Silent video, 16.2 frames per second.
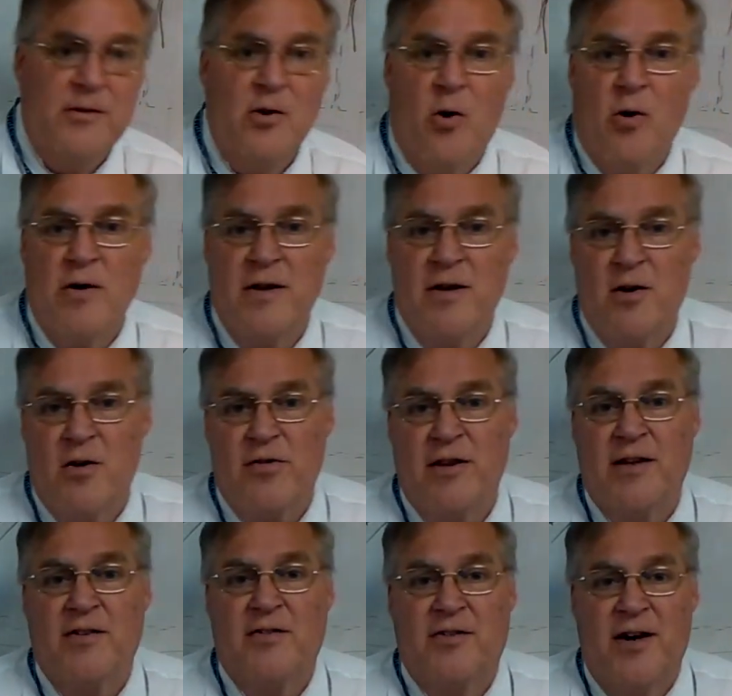Nor did
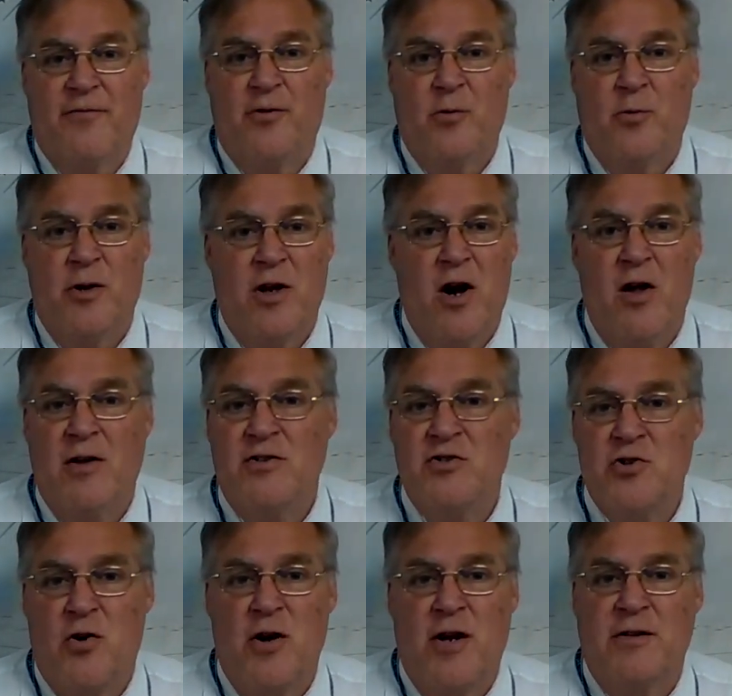earthlings suffer. We all
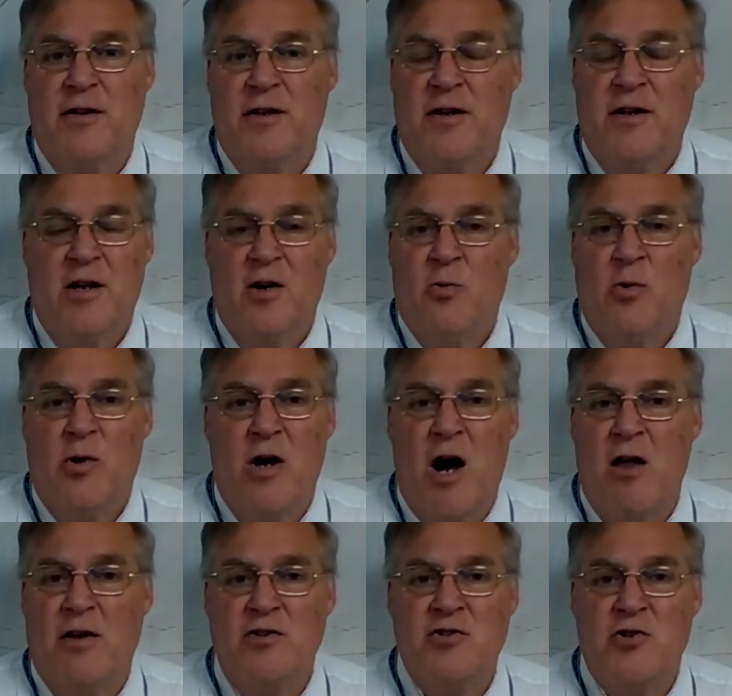enjoyed
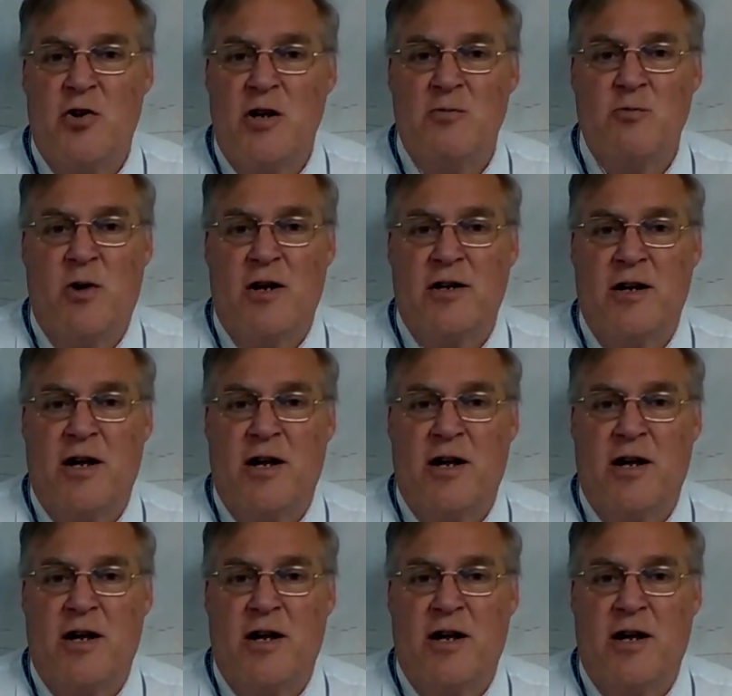one